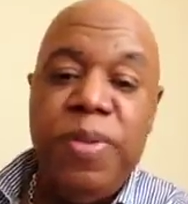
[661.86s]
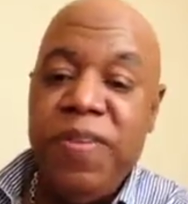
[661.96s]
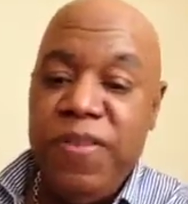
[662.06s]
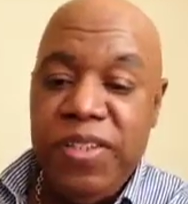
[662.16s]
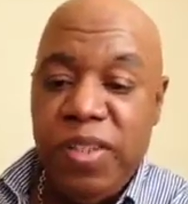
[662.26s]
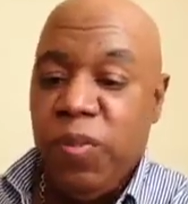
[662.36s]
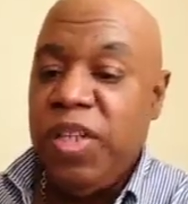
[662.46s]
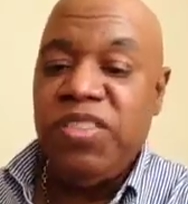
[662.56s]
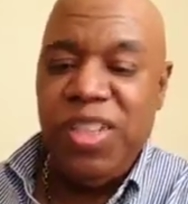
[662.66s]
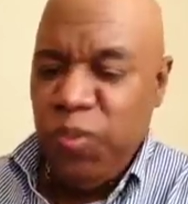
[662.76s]
Buffett, someone
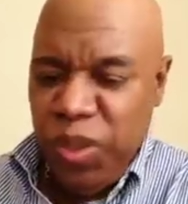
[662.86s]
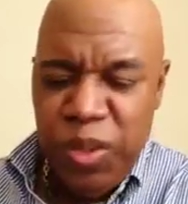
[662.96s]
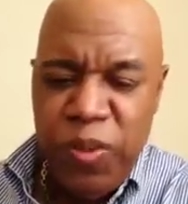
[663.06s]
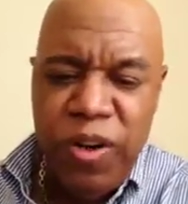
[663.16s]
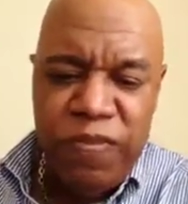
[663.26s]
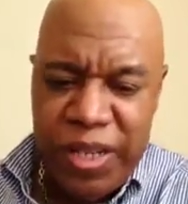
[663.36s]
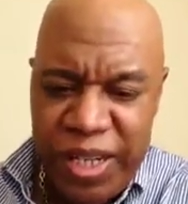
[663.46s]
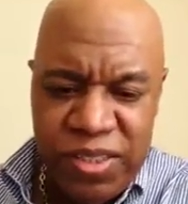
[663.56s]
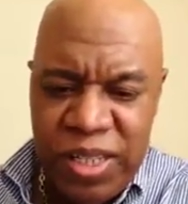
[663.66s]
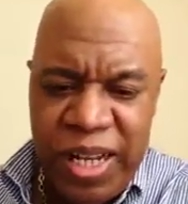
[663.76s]
that's done really well
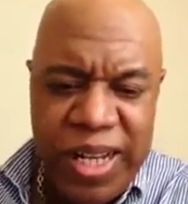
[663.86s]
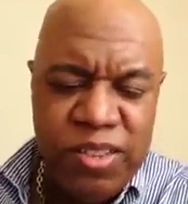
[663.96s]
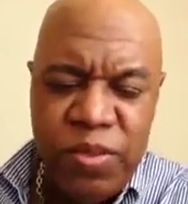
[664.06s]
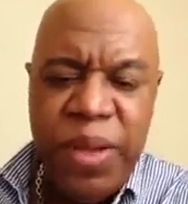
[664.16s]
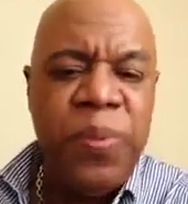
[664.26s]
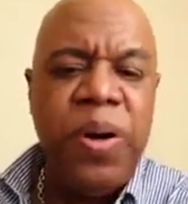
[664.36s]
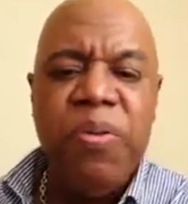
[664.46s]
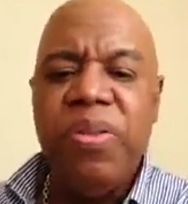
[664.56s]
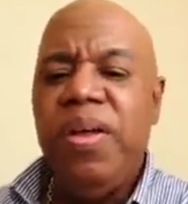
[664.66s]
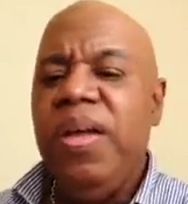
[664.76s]
financially and has great
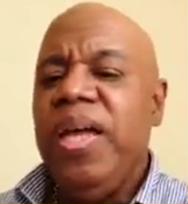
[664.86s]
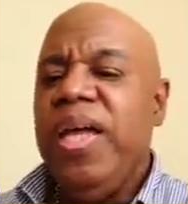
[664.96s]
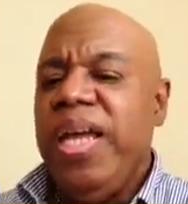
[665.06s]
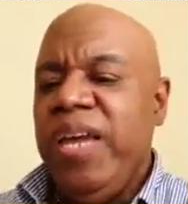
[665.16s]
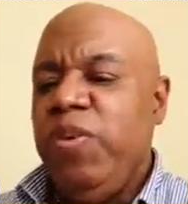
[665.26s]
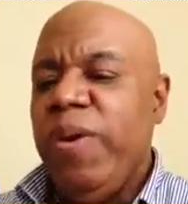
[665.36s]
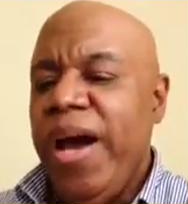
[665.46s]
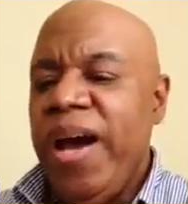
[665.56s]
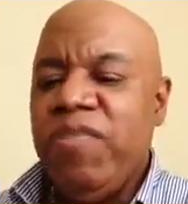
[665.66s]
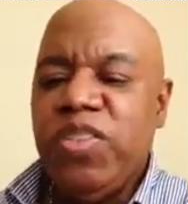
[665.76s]
wealth. If you
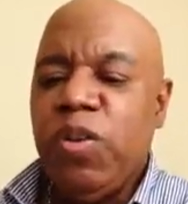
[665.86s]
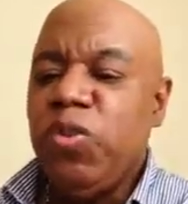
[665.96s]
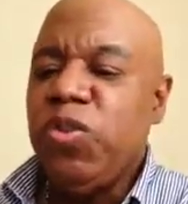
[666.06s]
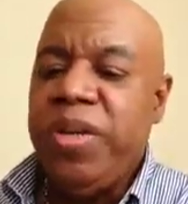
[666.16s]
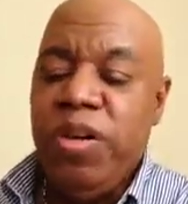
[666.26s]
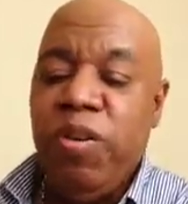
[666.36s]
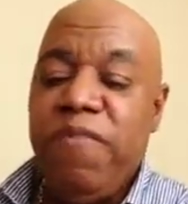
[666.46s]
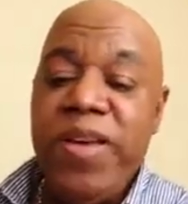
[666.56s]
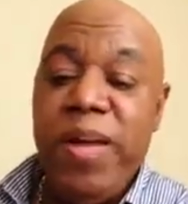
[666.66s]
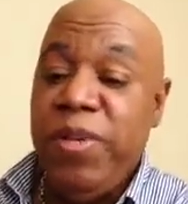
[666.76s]
have a social hero, a
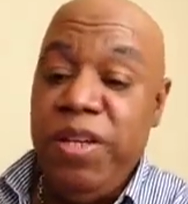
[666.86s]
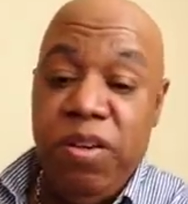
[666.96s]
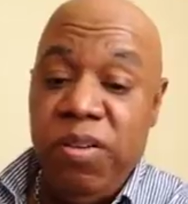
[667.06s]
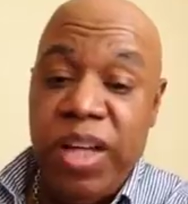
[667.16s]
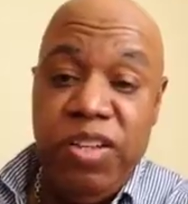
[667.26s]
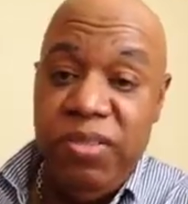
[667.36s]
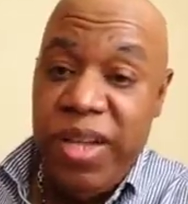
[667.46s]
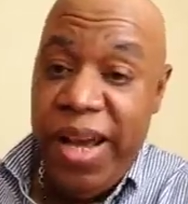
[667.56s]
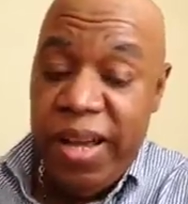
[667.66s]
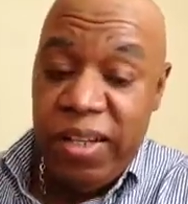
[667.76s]
family hero, like your
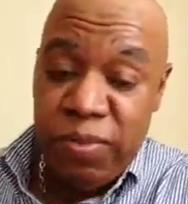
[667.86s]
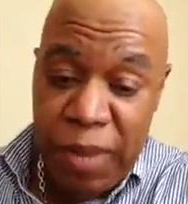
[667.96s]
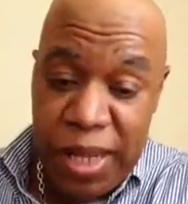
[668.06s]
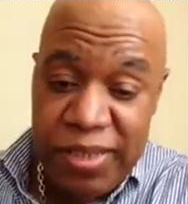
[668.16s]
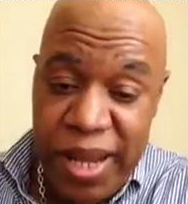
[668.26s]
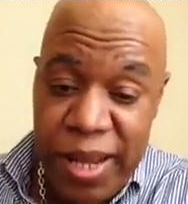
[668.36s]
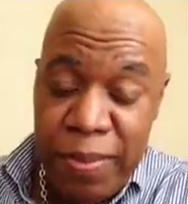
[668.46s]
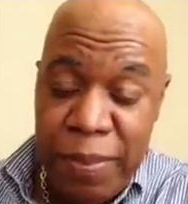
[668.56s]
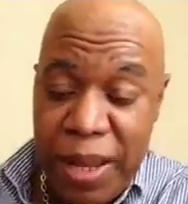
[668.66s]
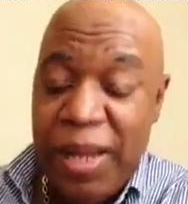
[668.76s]
dad, because my dad,
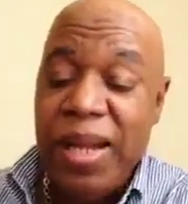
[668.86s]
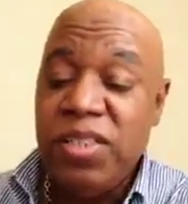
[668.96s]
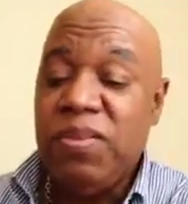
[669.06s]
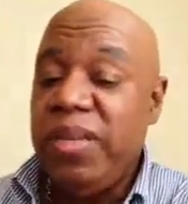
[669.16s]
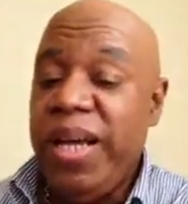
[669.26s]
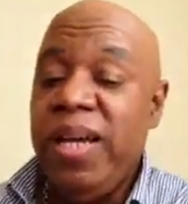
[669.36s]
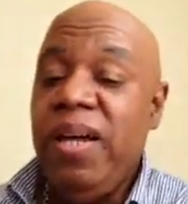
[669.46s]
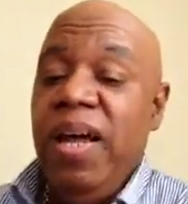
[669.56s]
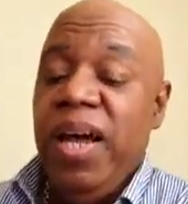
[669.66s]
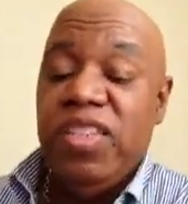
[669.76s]
my biological dad,
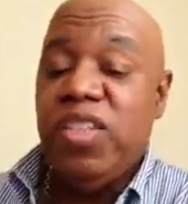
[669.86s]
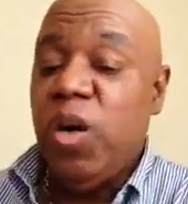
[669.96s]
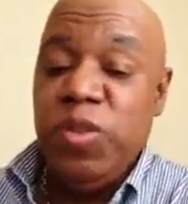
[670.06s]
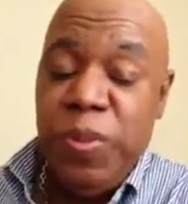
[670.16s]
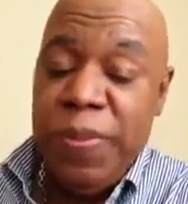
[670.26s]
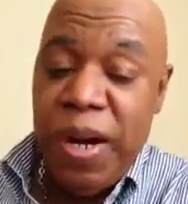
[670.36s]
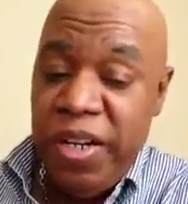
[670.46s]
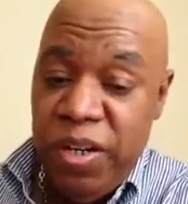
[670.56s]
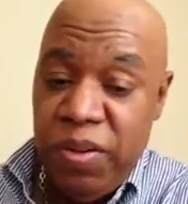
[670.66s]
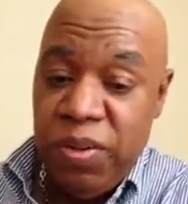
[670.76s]
has always been my
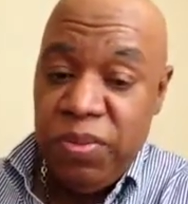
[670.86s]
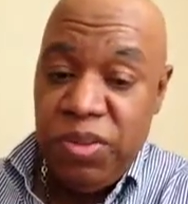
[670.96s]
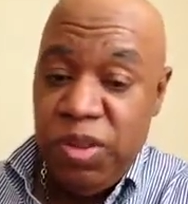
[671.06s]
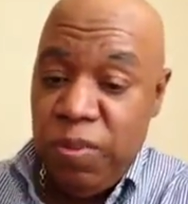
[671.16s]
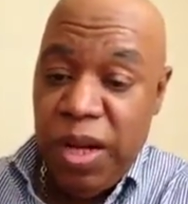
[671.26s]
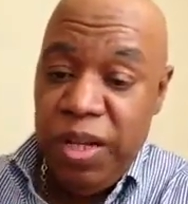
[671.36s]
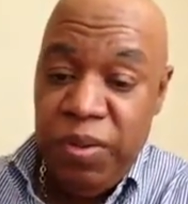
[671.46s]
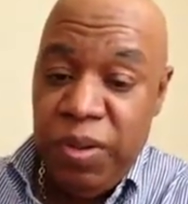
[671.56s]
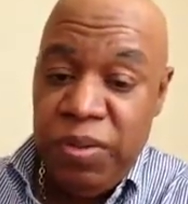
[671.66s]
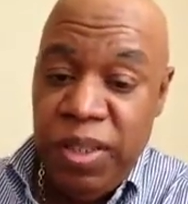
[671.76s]
hero, still my
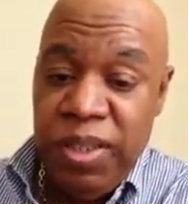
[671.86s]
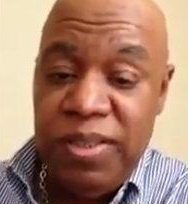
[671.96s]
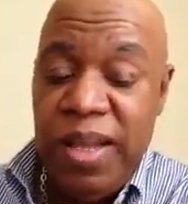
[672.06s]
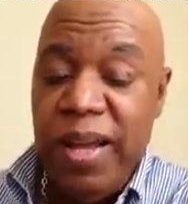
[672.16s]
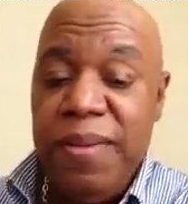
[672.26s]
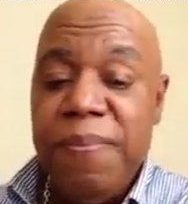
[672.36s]
hero to this day.